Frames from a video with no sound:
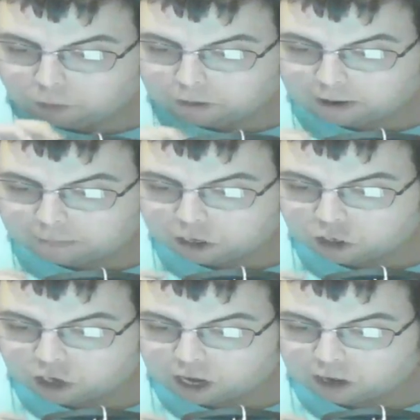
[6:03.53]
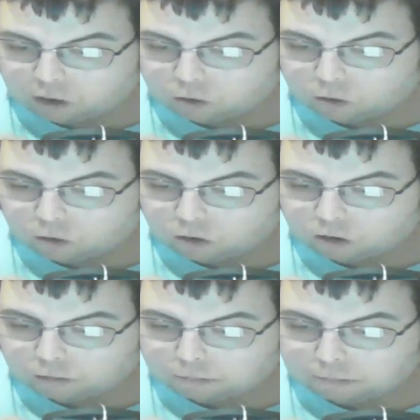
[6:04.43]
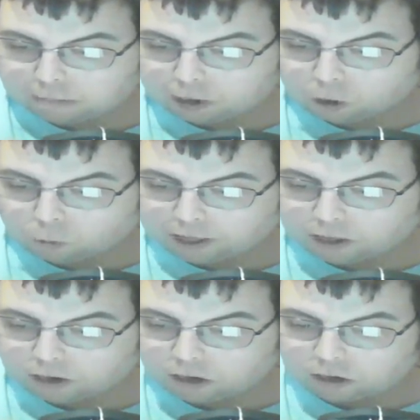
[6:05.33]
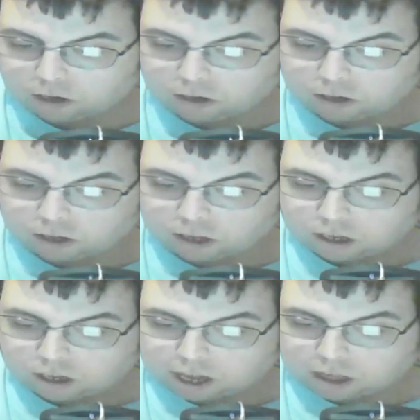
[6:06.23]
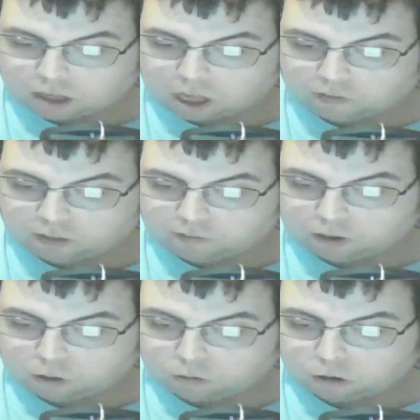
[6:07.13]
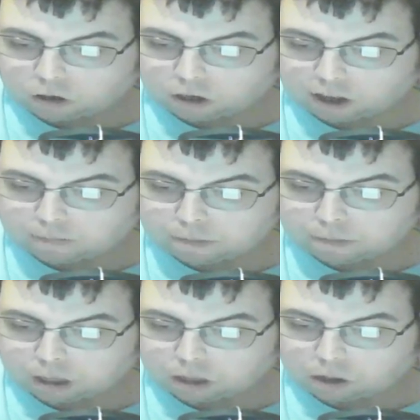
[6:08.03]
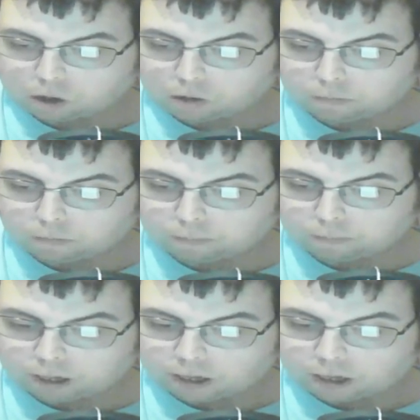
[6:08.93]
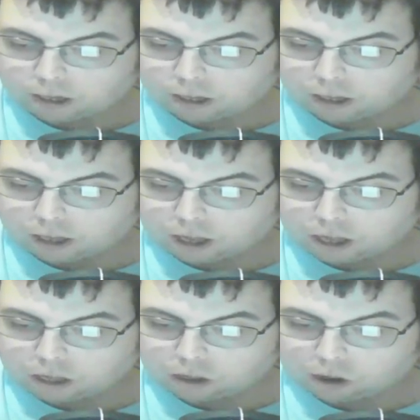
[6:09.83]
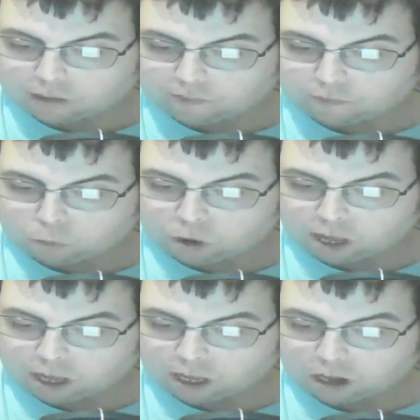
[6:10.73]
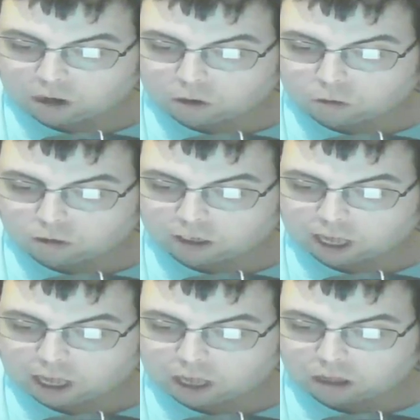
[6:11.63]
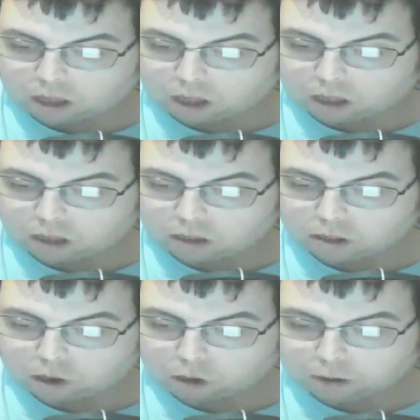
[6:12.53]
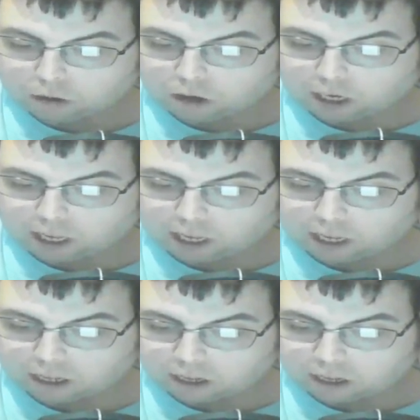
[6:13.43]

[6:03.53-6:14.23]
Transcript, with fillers: by Michelle Magorian and TV film Goodnight Mr. Tom is a type 3 old geezer, Tom Oakley,